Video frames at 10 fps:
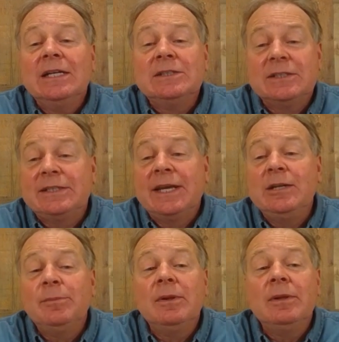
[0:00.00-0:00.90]

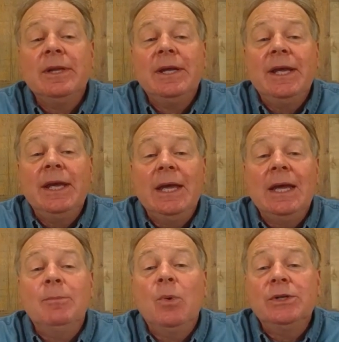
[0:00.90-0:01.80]
sustainable,
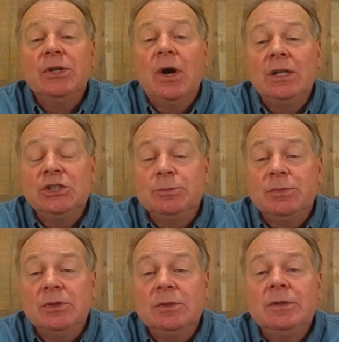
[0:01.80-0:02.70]
and more
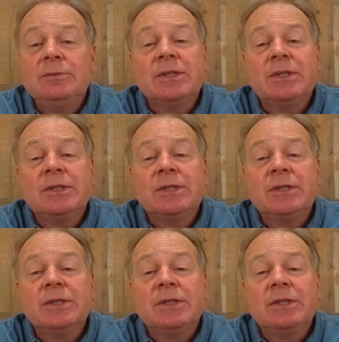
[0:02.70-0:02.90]
knowledgeable.